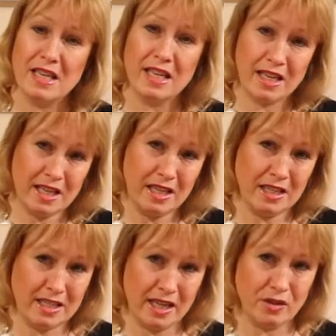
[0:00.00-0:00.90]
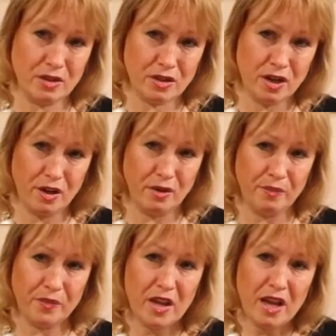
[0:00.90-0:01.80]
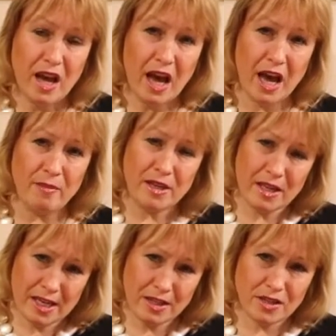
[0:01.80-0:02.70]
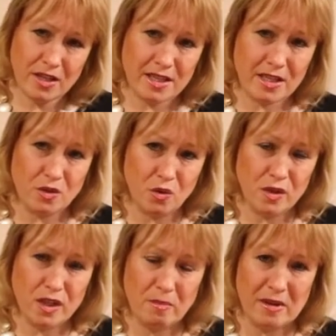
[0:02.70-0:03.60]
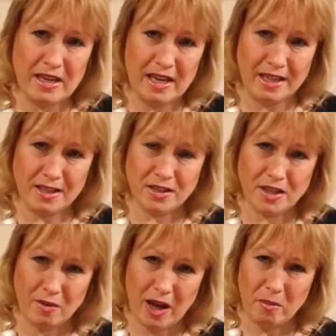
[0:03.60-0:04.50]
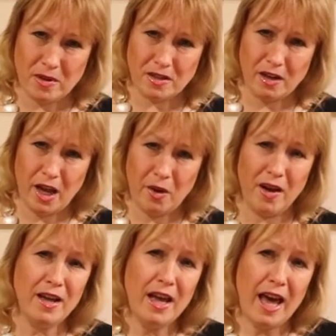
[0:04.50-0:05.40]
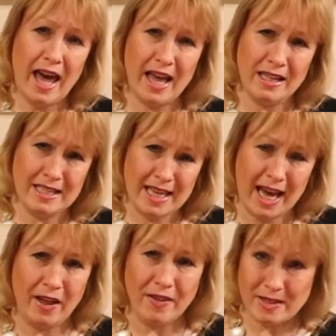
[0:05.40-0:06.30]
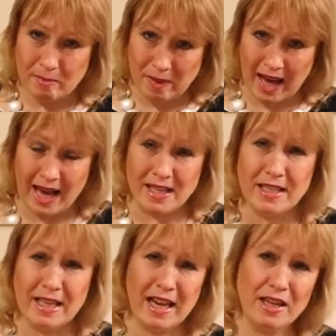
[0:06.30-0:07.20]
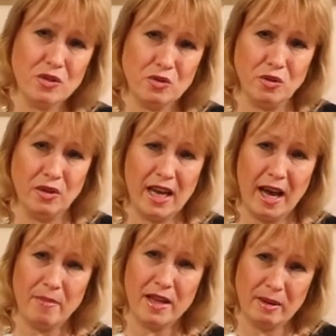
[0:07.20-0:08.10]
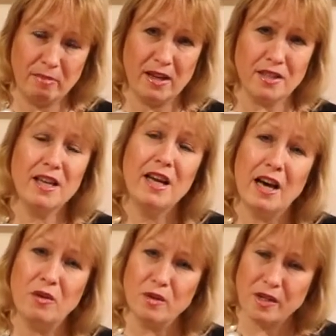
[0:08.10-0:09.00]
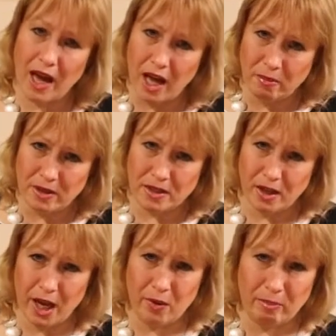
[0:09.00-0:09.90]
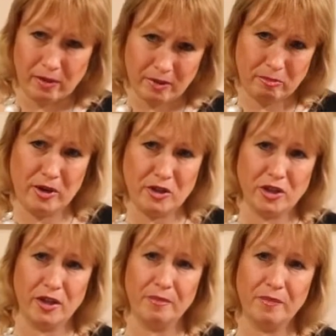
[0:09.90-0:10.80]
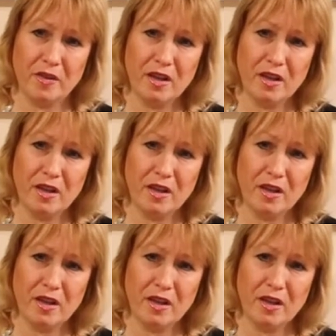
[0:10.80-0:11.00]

T killer cells too. In studies, it's also been linked to helping to lower LDL, that's the bad cholesterol, in the blood, and also helping to lower blood pressure.